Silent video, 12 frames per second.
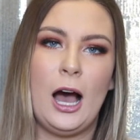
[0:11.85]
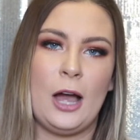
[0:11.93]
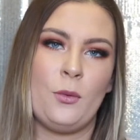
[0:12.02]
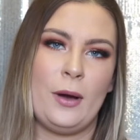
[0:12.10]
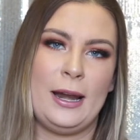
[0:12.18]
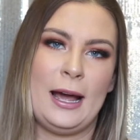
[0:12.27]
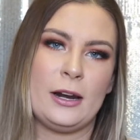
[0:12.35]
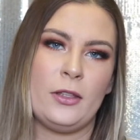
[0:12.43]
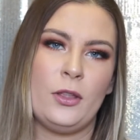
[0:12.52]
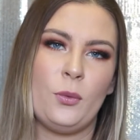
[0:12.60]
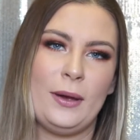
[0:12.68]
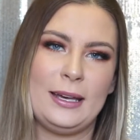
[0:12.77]
I went out
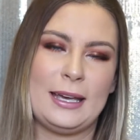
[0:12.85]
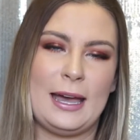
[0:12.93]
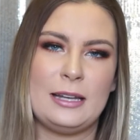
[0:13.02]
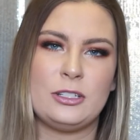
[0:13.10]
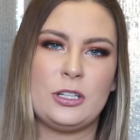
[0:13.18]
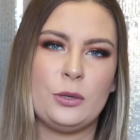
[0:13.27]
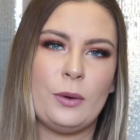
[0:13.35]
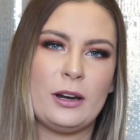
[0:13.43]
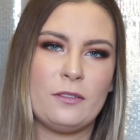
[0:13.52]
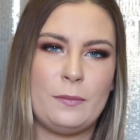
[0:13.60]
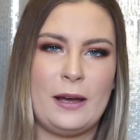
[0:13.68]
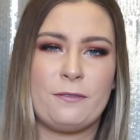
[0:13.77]
on the weekend to one
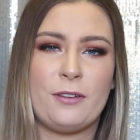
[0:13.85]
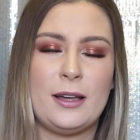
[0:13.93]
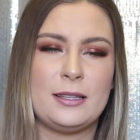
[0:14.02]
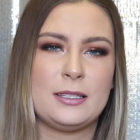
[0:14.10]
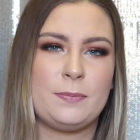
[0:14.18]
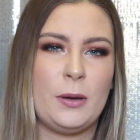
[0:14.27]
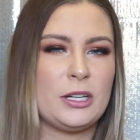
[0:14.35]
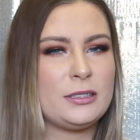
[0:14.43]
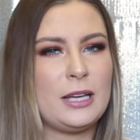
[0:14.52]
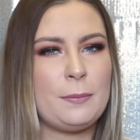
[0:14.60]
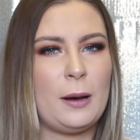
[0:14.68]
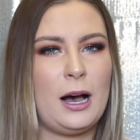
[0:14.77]
of my friend's
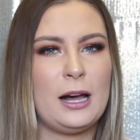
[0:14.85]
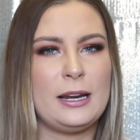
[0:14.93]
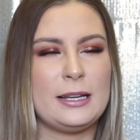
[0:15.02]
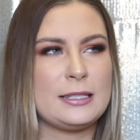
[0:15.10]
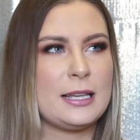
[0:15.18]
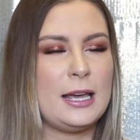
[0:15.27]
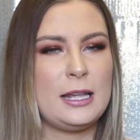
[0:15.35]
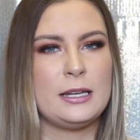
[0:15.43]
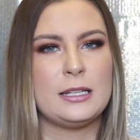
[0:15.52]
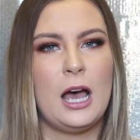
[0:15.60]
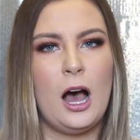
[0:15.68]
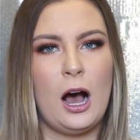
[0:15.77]
birthday parties and